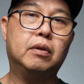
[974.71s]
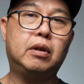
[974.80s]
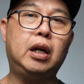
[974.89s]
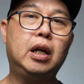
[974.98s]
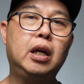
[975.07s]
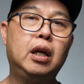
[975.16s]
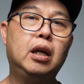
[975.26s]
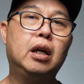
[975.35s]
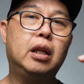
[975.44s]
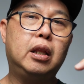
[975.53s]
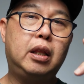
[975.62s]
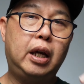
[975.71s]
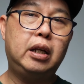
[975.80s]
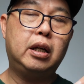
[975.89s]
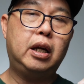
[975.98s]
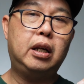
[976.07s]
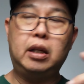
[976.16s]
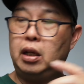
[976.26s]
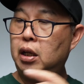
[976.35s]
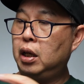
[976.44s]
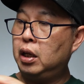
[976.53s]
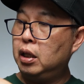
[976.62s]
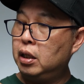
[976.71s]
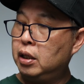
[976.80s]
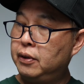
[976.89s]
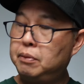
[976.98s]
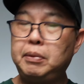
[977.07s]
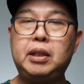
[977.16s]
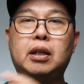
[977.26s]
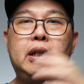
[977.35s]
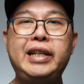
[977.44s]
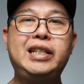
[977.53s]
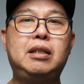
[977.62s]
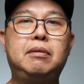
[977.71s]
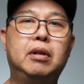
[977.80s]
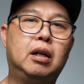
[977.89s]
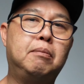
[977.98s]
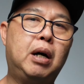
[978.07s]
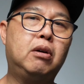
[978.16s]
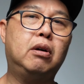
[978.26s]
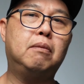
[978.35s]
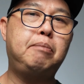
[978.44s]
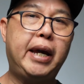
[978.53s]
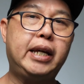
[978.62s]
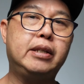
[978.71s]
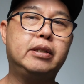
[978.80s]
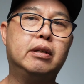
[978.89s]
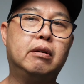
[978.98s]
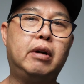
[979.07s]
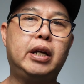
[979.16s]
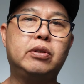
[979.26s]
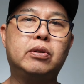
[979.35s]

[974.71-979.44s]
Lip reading: Okay, then again, it gives me the least amount of bass, right?